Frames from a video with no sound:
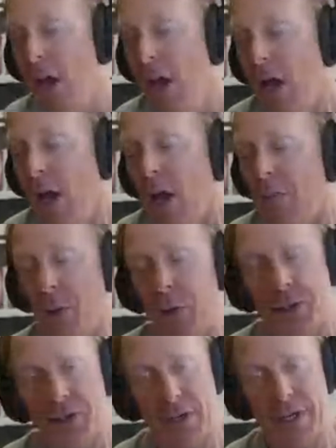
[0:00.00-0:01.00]

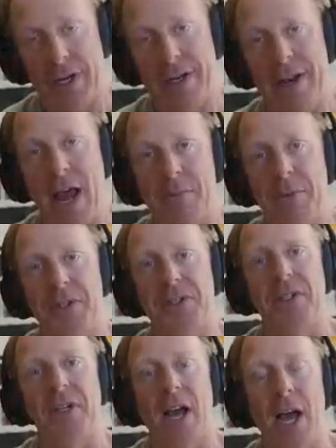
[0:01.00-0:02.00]
Motrin, naproxen,
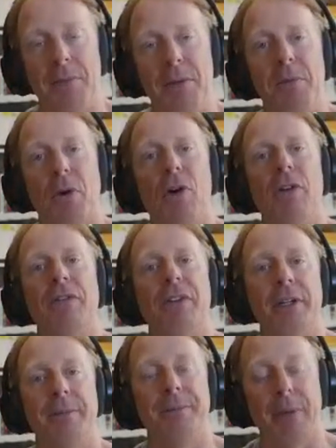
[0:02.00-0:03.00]
ibuprofen,
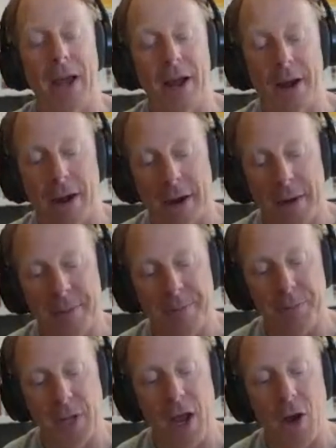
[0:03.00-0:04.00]

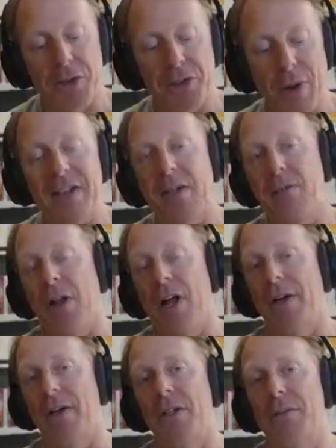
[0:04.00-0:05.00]
also acid
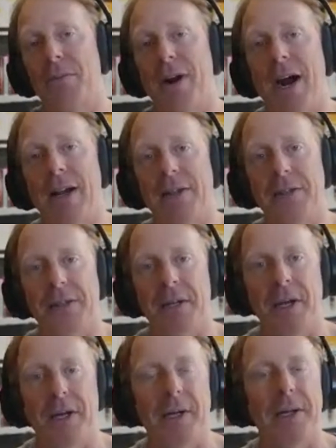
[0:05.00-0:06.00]
blockers,
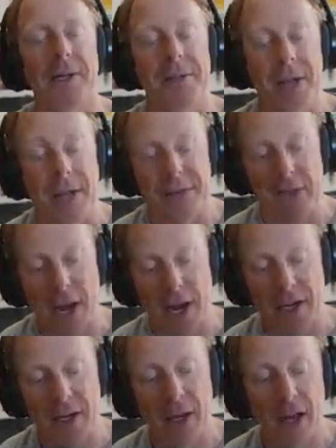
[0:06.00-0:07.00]
Prilosec, Zantac.
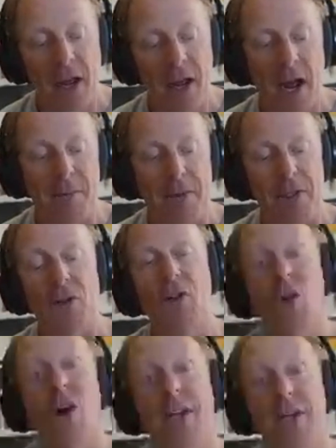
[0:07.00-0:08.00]
How about
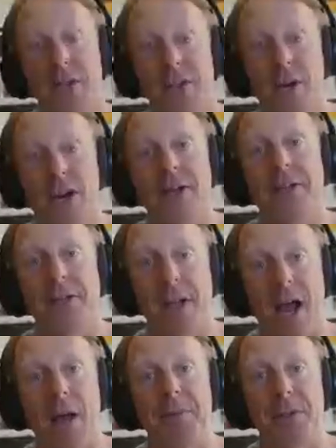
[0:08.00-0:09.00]
chronic stress?
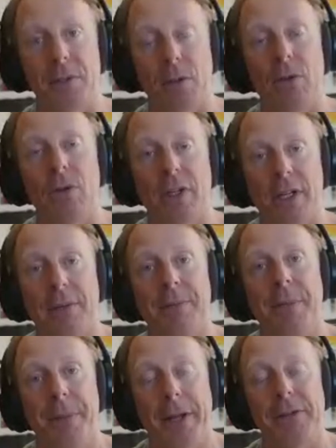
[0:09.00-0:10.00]
Absolutely.
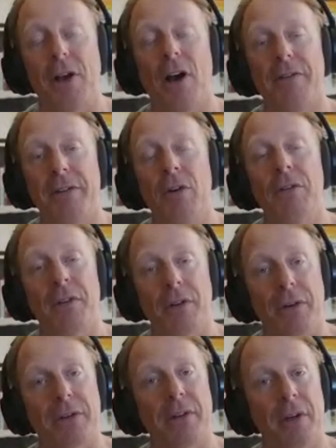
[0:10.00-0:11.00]
That's often
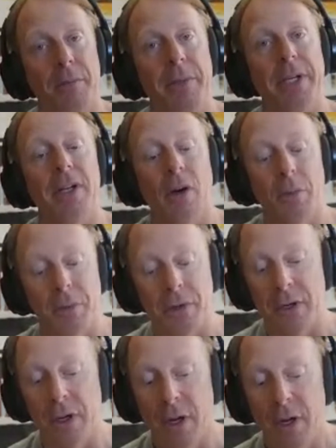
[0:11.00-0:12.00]
overlooked and a big culprit,
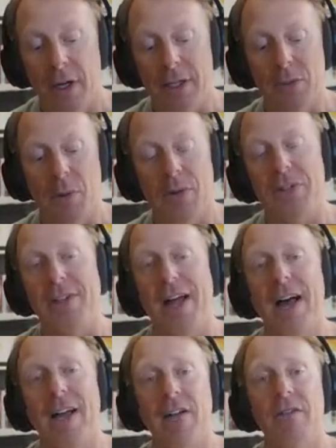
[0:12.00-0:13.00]
as well as
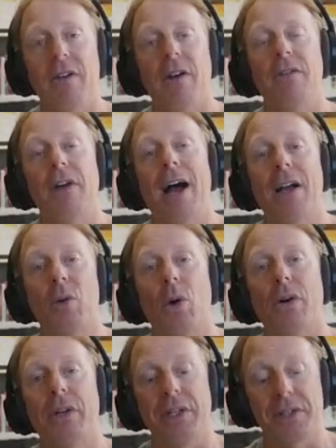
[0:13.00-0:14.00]
lack of high
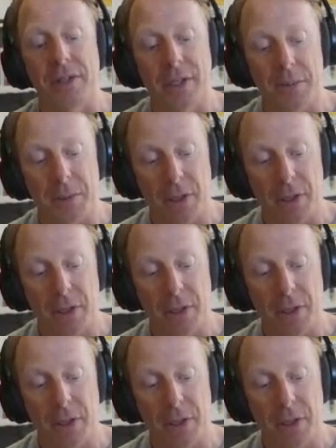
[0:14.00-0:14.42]
quality sleep.